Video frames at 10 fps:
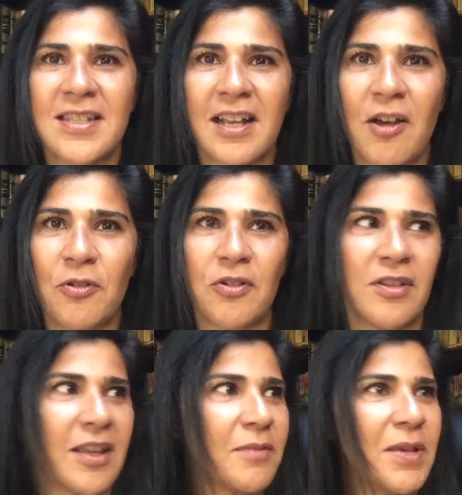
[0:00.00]
the counter,
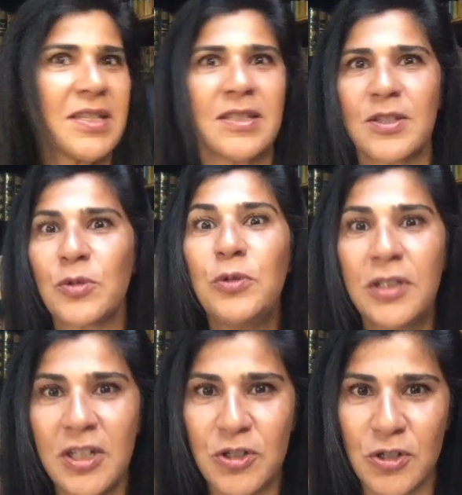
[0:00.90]
like the best school
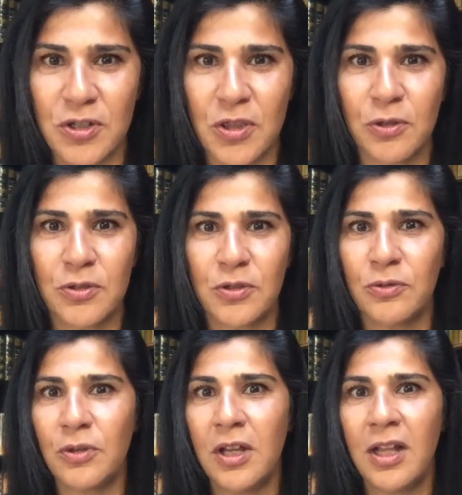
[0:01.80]
teachers are those
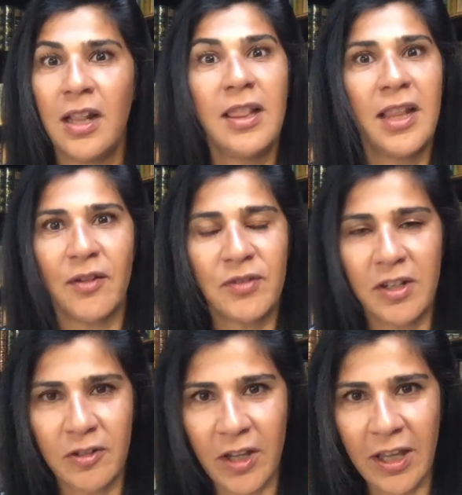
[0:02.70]
who love
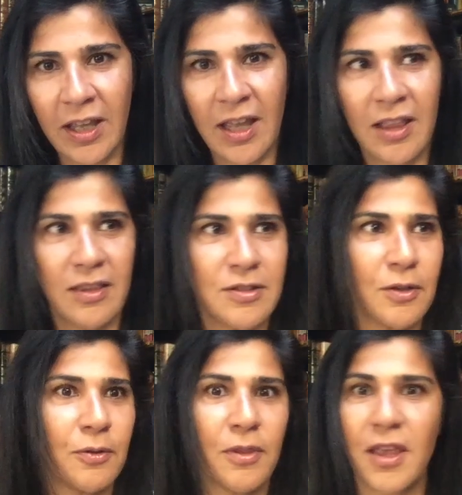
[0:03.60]
learning and
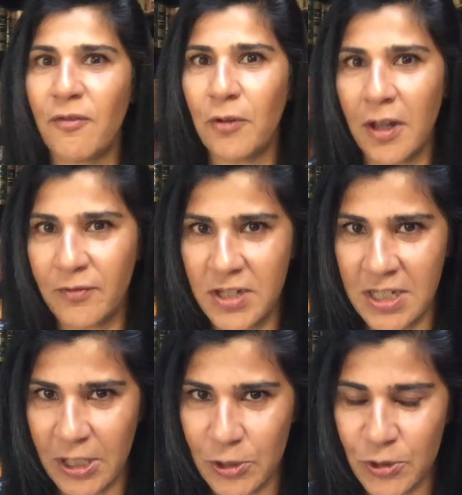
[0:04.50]
so therefore love to
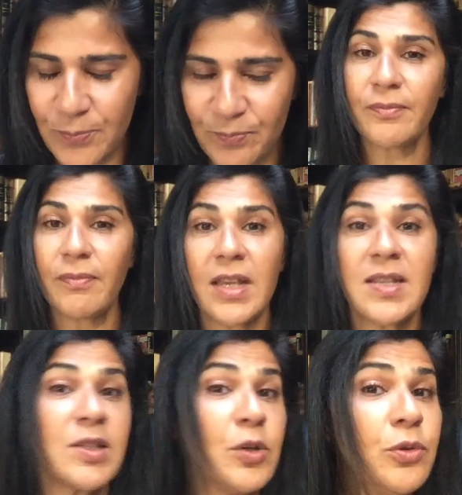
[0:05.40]
teach.
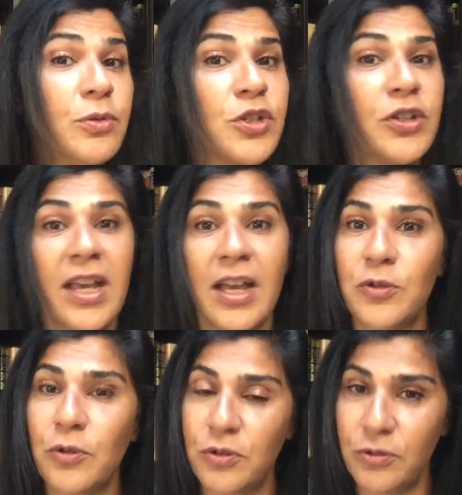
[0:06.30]
So today I
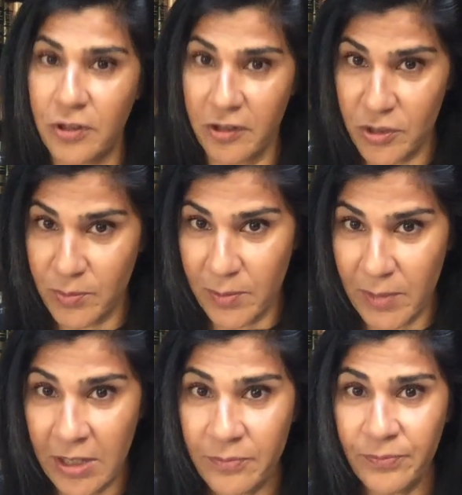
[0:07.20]
talked to Karishma
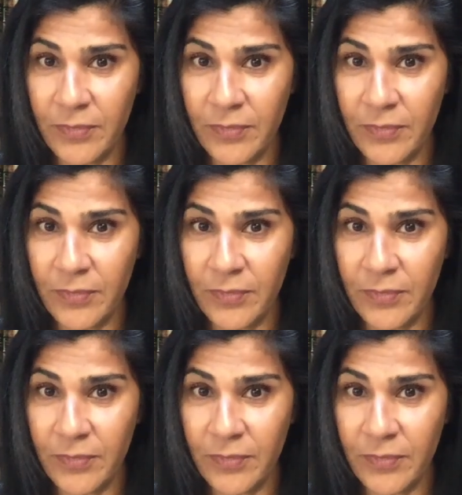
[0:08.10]
Menon.